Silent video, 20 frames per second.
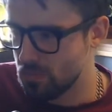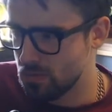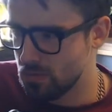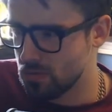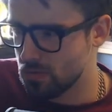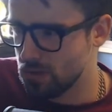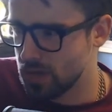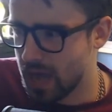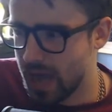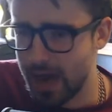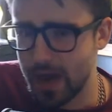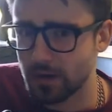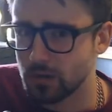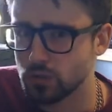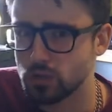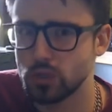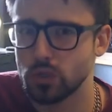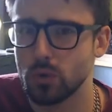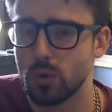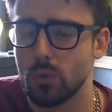Yeah,
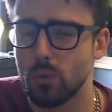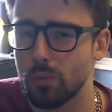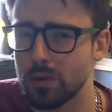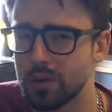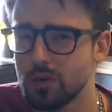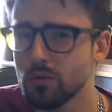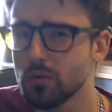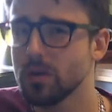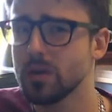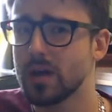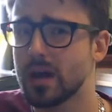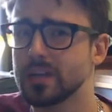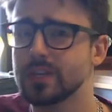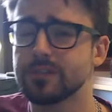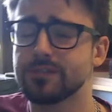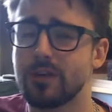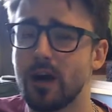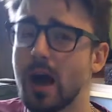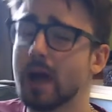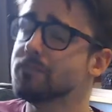sure. When you do a 9 to
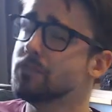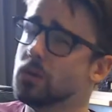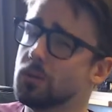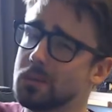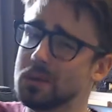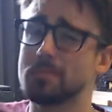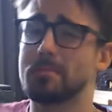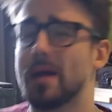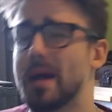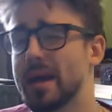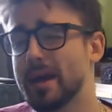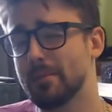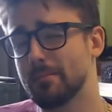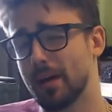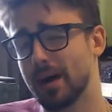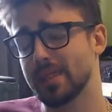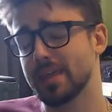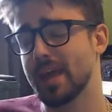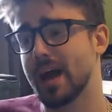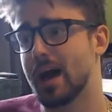5 and you're being paid
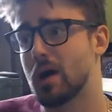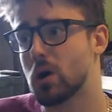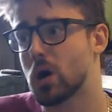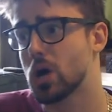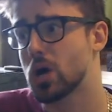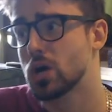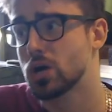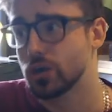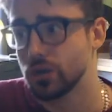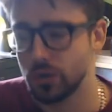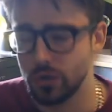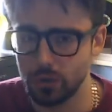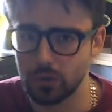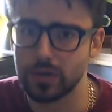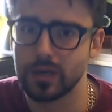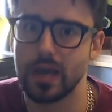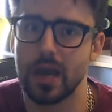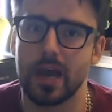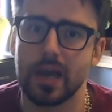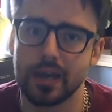by the hour, you're
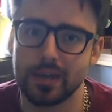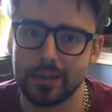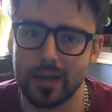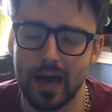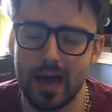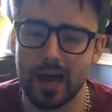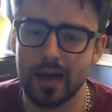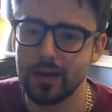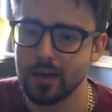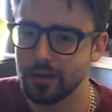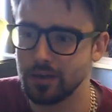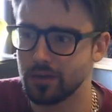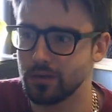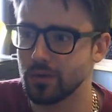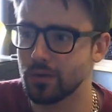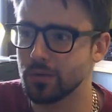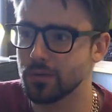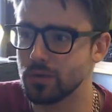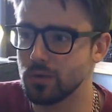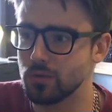getting that. You
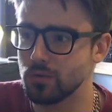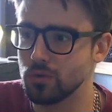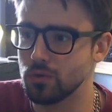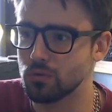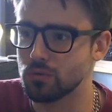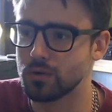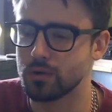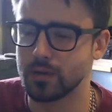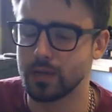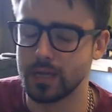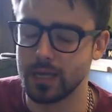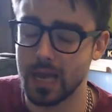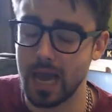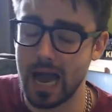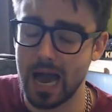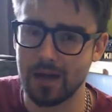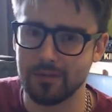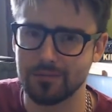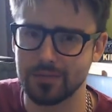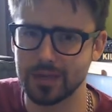know, you clearly
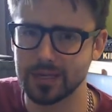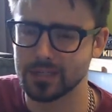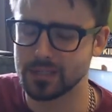have this